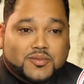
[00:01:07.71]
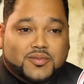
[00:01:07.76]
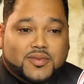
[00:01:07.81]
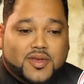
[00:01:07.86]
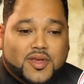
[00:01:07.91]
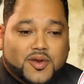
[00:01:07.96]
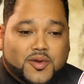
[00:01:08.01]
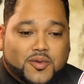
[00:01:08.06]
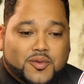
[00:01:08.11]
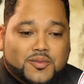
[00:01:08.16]

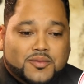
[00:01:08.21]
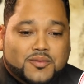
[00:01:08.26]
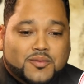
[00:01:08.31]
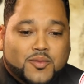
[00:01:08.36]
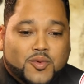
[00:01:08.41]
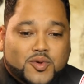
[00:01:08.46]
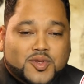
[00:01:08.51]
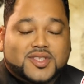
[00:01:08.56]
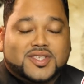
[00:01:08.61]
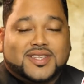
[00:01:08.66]
you know,
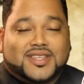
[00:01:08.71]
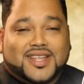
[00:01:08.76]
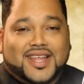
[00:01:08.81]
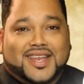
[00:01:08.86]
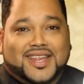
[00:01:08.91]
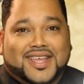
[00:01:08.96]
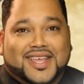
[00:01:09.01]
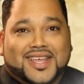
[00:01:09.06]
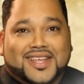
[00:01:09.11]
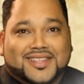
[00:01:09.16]
most
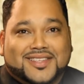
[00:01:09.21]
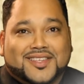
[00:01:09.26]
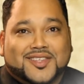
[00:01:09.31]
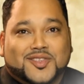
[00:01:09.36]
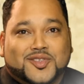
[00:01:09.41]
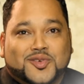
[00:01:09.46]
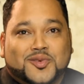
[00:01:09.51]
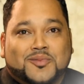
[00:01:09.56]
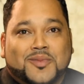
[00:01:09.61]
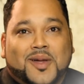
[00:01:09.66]

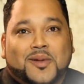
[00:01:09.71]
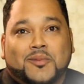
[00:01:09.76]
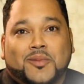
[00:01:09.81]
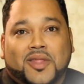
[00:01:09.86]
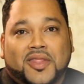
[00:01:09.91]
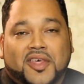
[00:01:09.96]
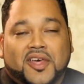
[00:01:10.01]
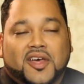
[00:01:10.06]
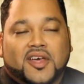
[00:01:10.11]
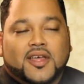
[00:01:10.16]
dedicated to my
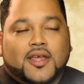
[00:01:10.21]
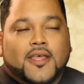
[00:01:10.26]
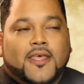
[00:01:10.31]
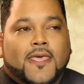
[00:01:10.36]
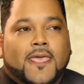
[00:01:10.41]
mother.